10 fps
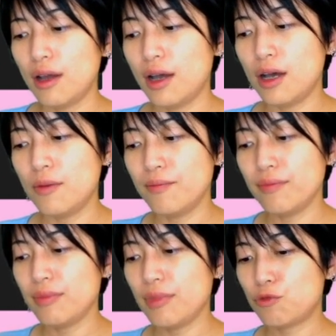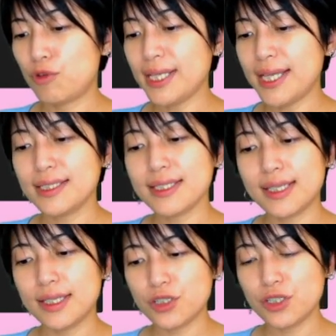um, right at the
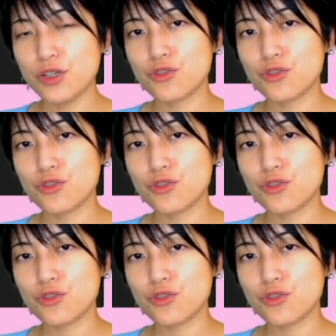center,